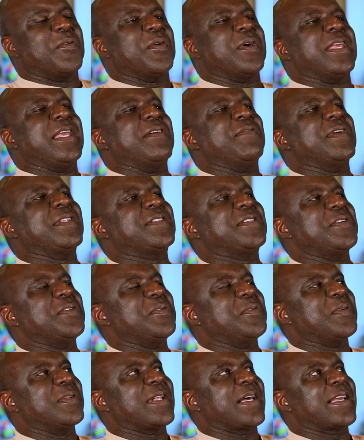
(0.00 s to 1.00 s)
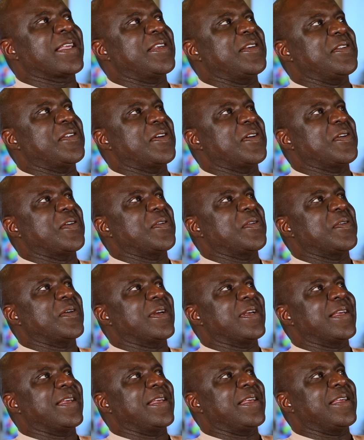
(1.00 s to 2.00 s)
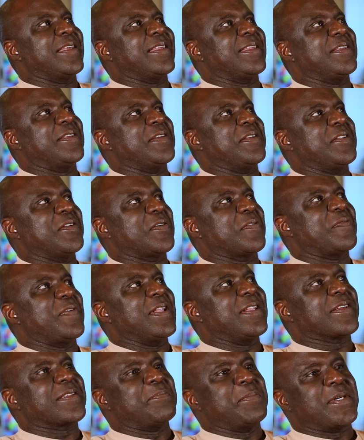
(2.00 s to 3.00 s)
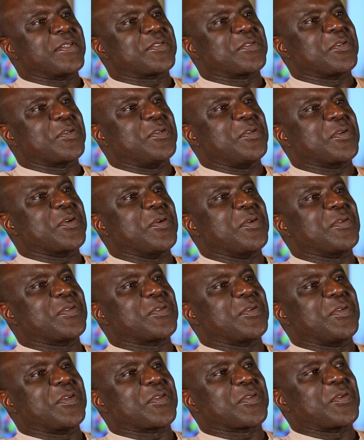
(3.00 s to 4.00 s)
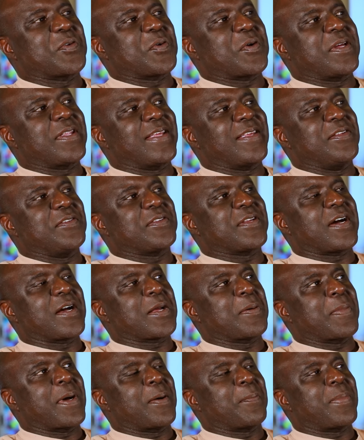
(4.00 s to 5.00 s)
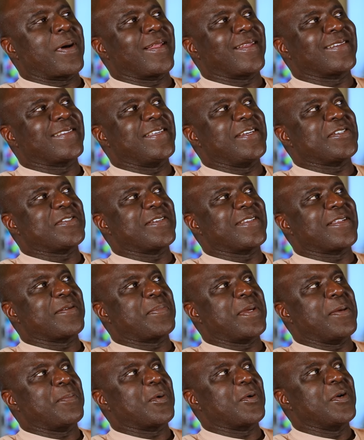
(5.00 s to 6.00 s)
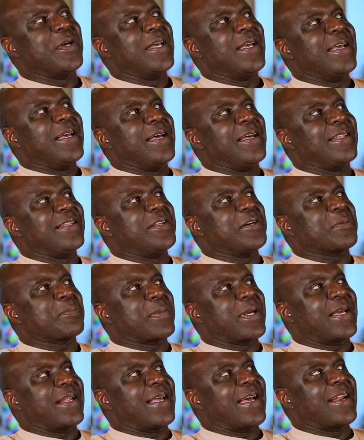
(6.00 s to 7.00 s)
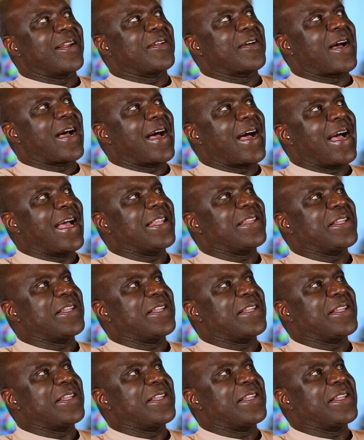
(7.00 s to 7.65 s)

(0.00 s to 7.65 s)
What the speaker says: Well, even to like, you know, Felix Mitchell, you go into the story and you talk about politicians and people. Look, man, at a high